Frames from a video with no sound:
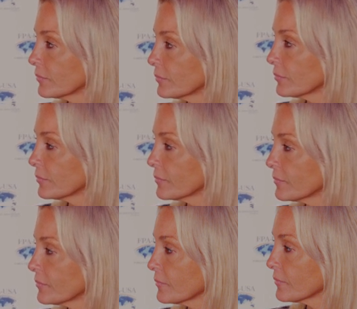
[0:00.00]

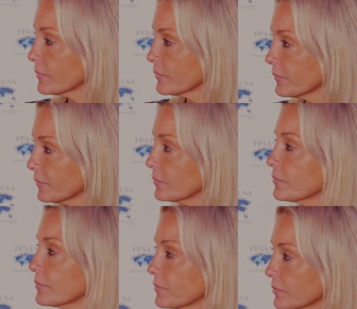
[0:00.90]

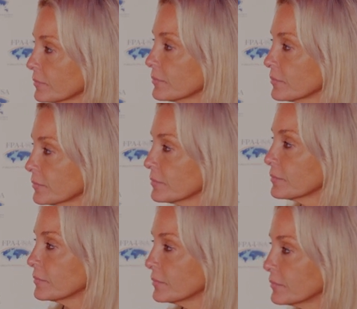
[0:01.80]

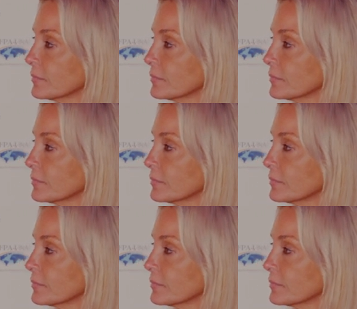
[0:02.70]
(silent)